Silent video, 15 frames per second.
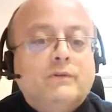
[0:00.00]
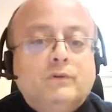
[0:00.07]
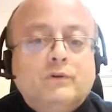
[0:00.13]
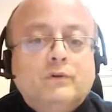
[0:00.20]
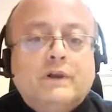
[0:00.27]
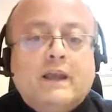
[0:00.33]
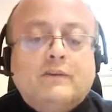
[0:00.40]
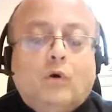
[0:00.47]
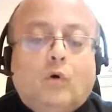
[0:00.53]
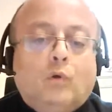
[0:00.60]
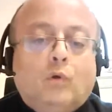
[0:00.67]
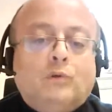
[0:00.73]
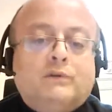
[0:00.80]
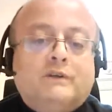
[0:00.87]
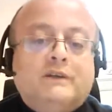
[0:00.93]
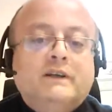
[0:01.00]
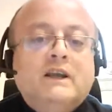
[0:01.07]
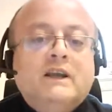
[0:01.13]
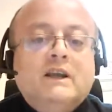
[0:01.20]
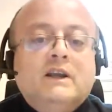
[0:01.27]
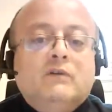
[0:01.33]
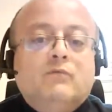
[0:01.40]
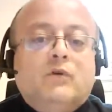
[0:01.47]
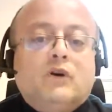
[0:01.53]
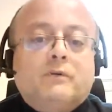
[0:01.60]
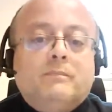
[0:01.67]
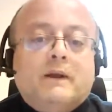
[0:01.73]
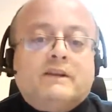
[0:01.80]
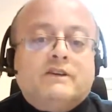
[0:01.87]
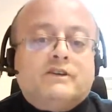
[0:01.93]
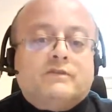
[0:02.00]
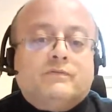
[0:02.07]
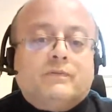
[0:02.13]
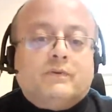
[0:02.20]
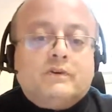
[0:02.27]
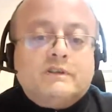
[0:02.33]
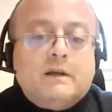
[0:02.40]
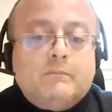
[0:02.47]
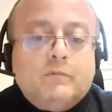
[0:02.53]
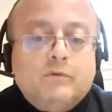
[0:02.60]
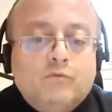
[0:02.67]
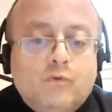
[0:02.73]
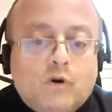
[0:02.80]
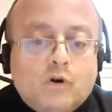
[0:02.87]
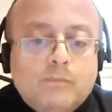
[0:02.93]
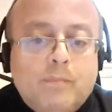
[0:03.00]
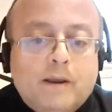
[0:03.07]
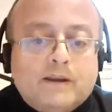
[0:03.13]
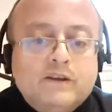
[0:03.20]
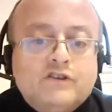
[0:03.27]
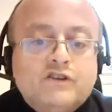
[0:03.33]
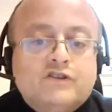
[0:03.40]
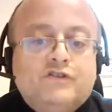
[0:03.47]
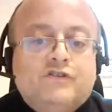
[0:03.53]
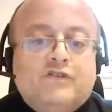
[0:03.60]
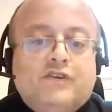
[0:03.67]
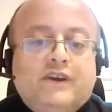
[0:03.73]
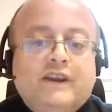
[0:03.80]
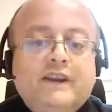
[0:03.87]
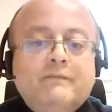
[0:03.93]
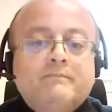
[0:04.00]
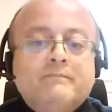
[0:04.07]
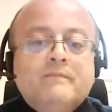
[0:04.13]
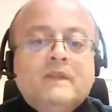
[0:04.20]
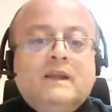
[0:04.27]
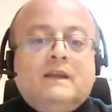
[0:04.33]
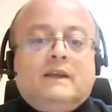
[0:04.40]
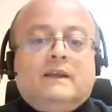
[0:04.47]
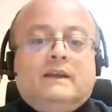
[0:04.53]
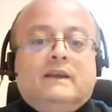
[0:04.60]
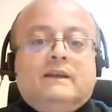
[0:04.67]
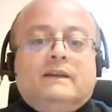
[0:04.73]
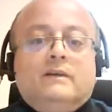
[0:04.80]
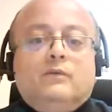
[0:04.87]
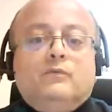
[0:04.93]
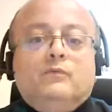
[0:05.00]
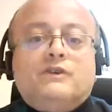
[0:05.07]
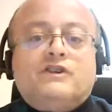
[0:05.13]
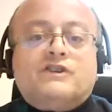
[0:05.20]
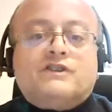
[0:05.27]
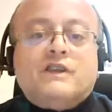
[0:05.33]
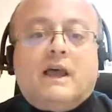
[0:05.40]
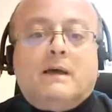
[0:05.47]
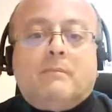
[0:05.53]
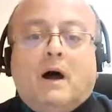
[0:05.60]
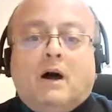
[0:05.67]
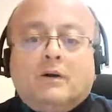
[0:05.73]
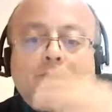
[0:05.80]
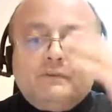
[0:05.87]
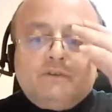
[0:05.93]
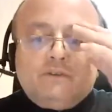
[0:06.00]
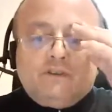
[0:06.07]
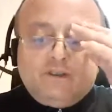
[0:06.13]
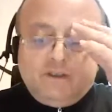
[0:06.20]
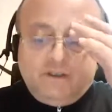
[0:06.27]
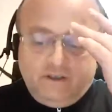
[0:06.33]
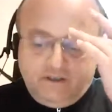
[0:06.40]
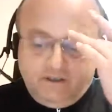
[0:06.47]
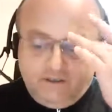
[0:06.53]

you look at all the work packages, for example, work package 3, which is about the